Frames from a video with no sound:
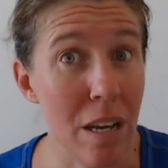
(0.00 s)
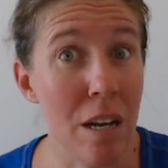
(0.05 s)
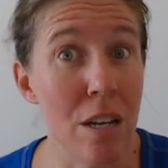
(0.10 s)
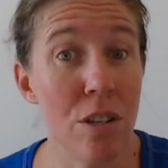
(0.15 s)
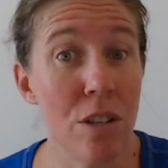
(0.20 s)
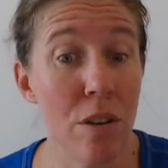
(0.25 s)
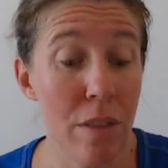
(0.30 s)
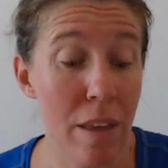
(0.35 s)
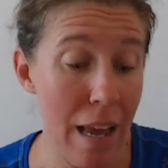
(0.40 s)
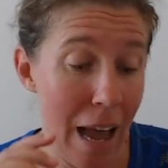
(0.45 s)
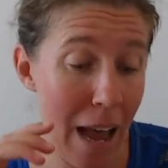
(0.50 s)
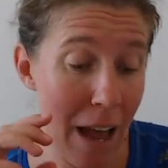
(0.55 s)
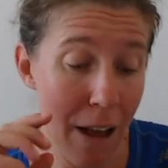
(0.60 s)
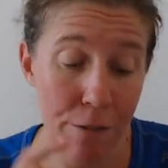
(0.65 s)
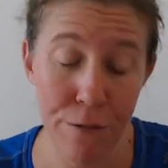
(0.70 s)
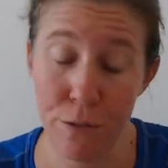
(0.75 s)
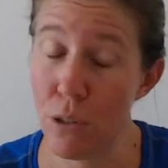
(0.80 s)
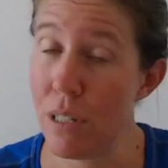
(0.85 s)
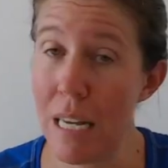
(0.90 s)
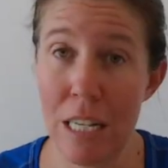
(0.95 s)
So they
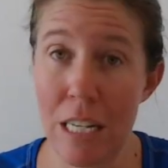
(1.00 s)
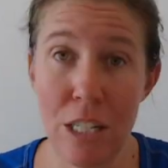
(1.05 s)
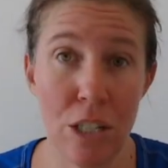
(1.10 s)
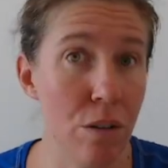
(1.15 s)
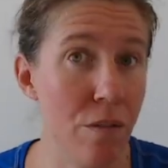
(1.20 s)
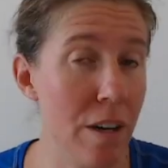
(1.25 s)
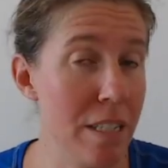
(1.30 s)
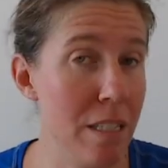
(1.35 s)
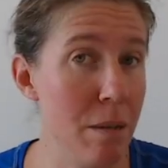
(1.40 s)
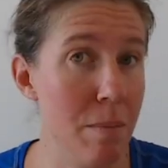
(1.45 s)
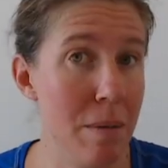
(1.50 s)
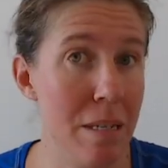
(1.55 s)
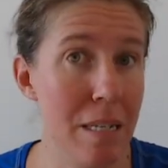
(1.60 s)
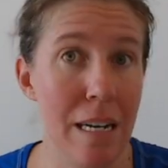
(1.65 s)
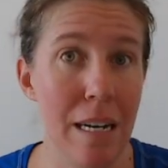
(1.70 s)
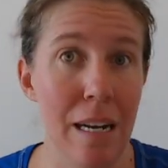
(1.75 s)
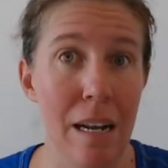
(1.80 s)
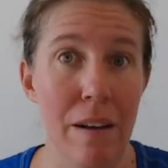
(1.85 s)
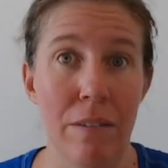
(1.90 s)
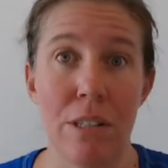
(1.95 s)
have to test your vitamin
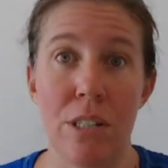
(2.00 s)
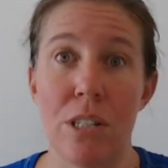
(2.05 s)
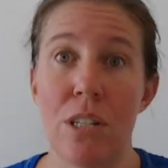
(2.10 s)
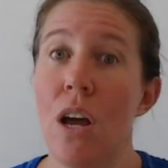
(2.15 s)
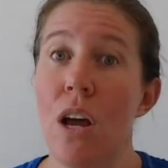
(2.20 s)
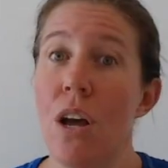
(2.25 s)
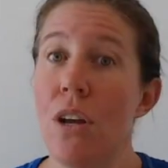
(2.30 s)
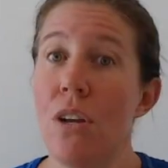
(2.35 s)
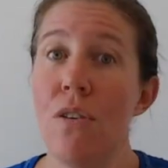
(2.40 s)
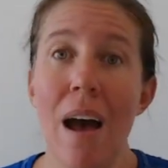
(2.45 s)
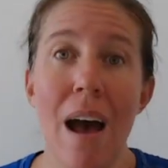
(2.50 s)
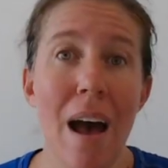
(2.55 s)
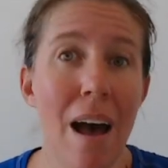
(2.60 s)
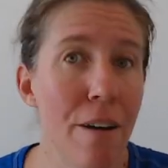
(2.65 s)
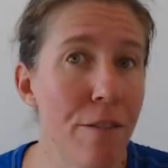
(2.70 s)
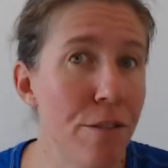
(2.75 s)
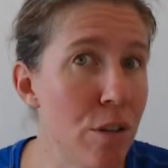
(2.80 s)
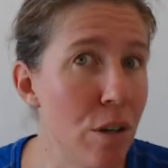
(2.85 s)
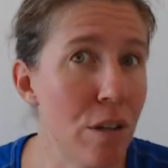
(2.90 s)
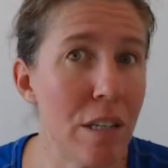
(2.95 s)
D levels. You
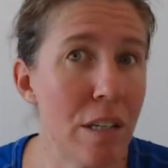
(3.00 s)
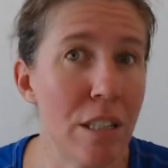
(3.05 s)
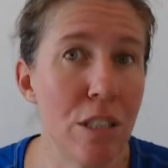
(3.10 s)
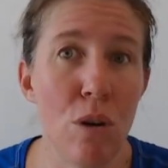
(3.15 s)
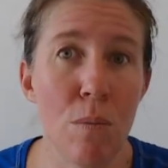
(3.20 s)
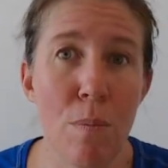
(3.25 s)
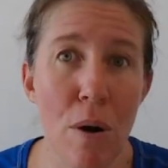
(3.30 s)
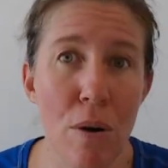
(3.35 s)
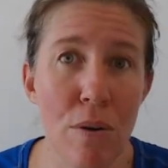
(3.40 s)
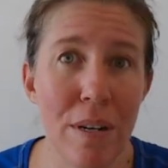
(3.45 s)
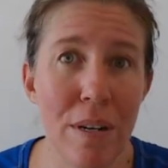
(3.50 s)
have to look at your bone